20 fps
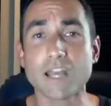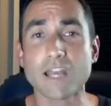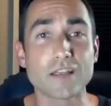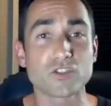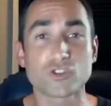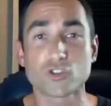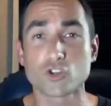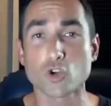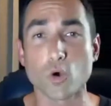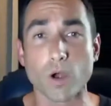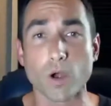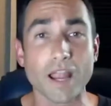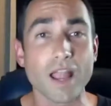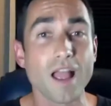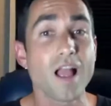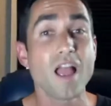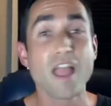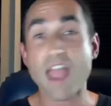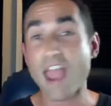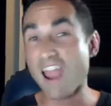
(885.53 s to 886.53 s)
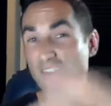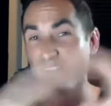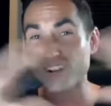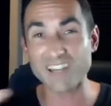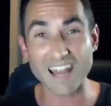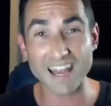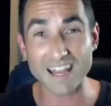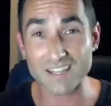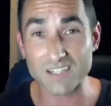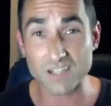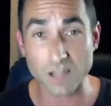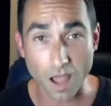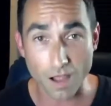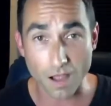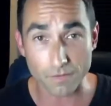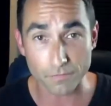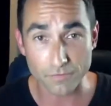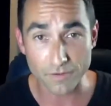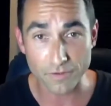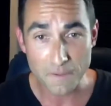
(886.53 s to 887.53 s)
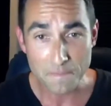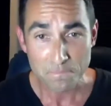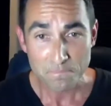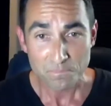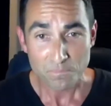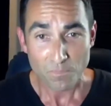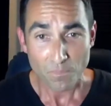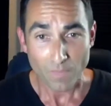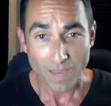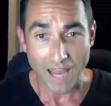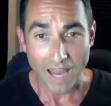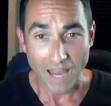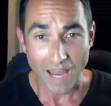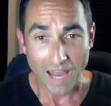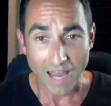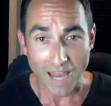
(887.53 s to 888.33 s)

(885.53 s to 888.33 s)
is joy. Every day is love. And